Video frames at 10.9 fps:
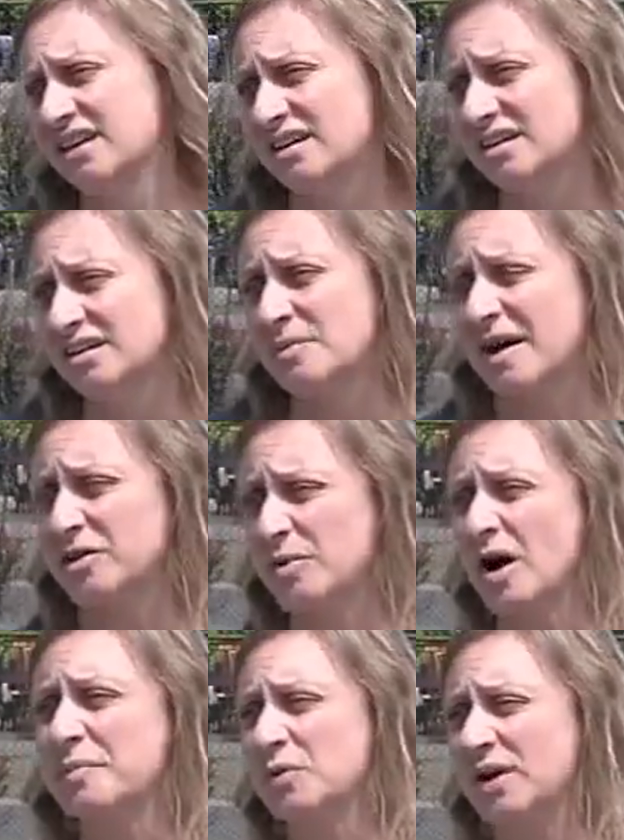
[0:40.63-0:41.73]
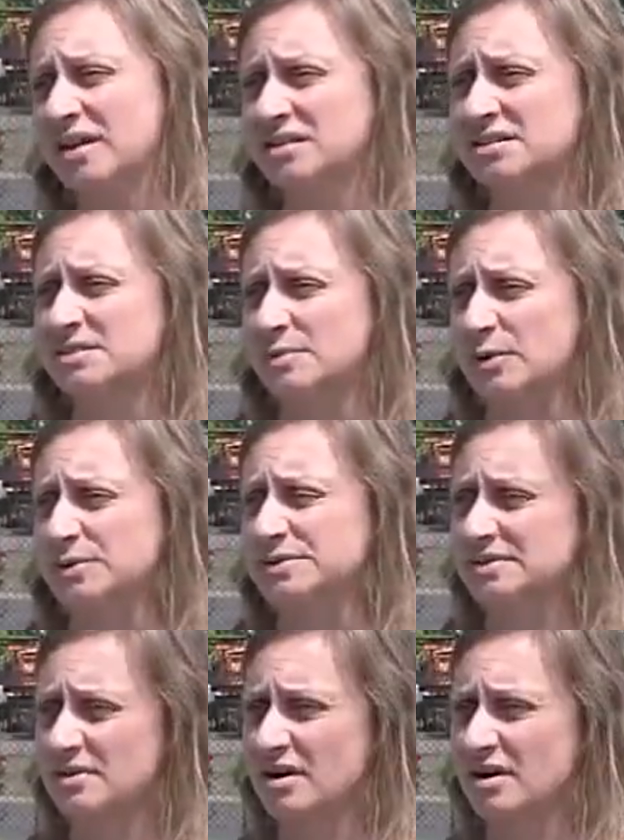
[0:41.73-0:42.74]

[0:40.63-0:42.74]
Public Education Supervisor Karen